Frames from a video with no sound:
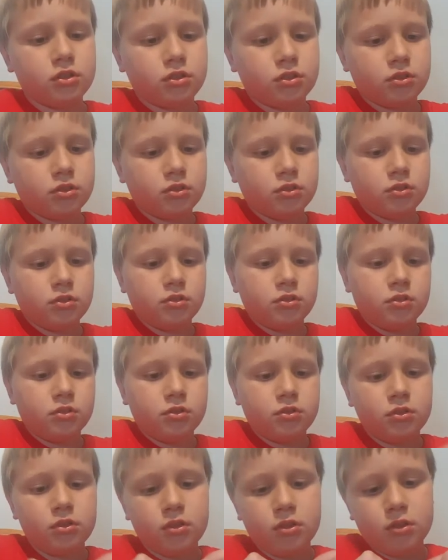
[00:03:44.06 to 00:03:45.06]

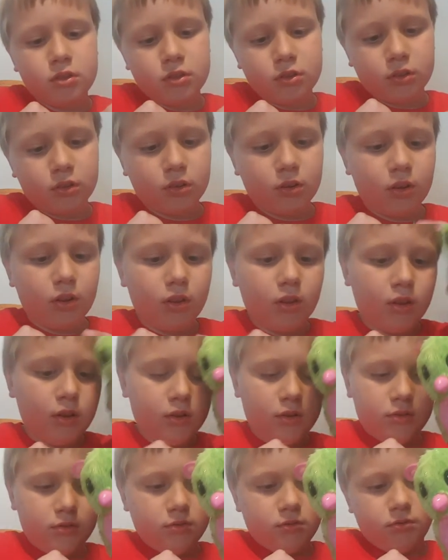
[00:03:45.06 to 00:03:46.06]
(no one is talking)